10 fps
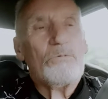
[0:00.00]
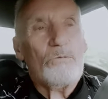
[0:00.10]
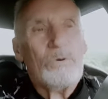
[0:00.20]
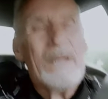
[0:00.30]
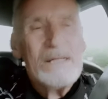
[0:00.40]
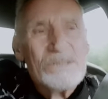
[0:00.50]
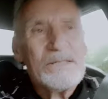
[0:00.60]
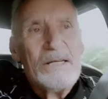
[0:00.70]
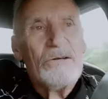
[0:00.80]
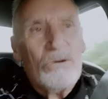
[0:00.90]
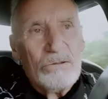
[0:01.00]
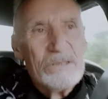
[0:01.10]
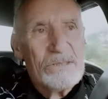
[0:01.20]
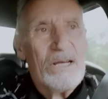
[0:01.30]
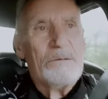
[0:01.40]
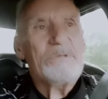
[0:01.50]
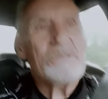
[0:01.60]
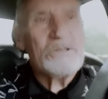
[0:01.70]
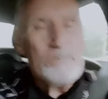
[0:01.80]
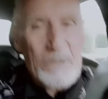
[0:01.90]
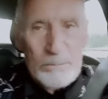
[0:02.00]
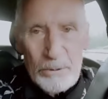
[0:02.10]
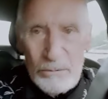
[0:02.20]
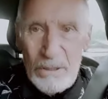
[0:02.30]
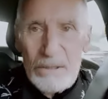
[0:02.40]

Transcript: what I see all the time is that people